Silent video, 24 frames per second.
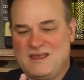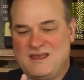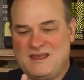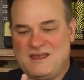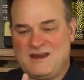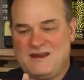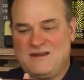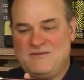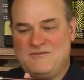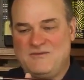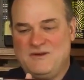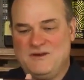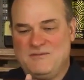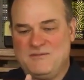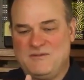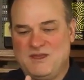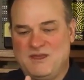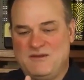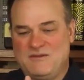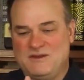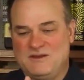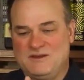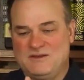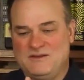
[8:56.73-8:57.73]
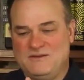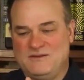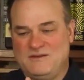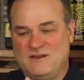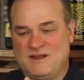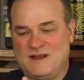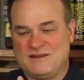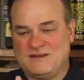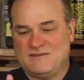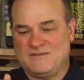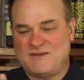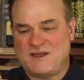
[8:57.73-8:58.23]
And I want to be able to do
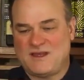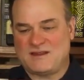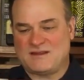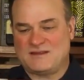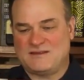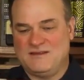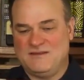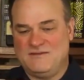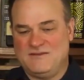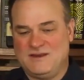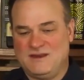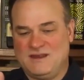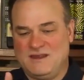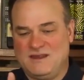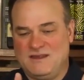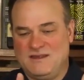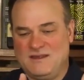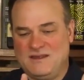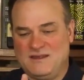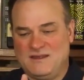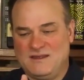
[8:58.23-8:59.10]
lots of activity